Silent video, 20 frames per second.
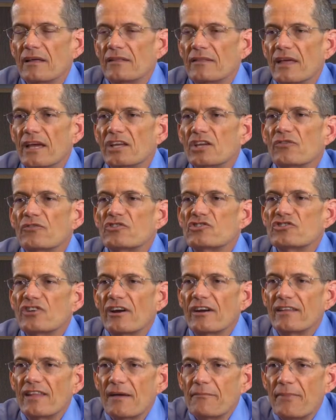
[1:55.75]
Thank you for
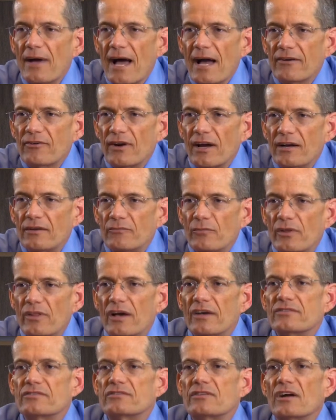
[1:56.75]
sharing that background with
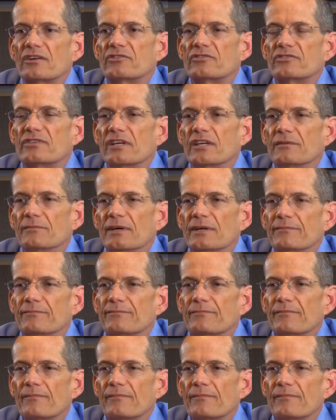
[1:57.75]
us, Dr. Siegelman.